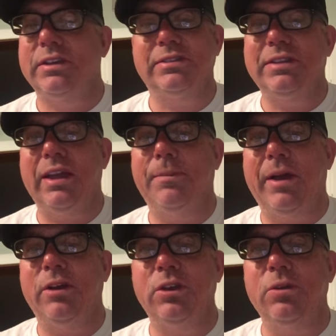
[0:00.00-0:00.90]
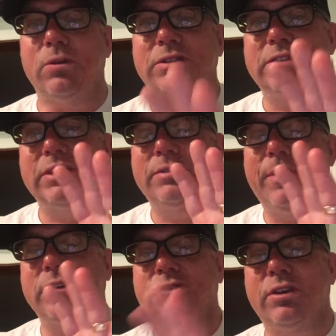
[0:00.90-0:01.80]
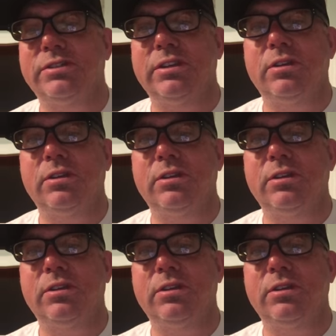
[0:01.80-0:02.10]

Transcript: It's not about you. It's it's about trusting